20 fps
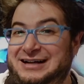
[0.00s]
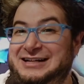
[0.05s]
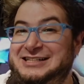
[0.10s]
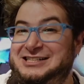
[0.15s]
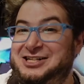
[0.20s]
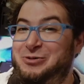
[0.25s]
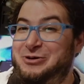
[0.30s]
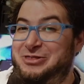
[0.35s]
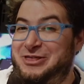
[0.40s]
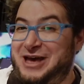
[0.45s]

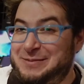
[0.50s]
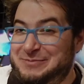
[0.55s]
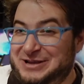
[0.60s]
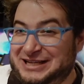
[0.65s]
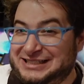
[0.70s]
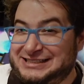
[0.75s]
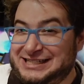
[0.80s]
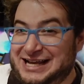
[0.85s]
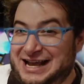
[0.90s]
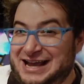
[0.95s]
So with that
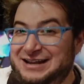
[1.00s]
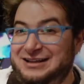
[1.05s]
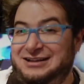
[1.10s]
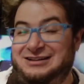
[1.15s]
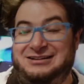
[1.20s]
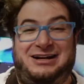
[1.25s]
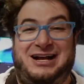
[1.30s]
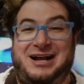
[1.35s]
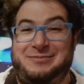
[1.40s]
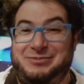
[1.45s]
being said,
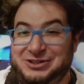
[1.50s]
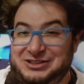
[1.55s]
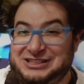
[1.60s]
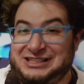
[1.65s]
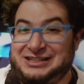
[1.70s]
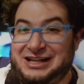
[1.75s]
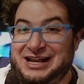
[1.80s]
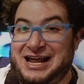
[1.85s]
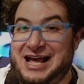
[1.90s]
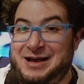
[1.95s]
I'm
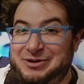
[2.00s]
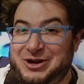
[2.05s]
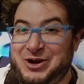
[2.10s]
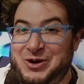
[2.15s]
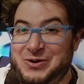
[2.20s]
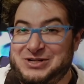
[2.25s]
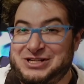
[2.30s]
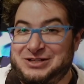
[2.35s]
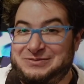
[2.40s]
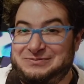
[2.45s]
losing the lab
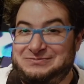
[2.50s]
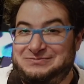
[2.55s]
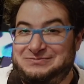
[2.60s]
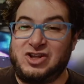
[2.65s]
coat.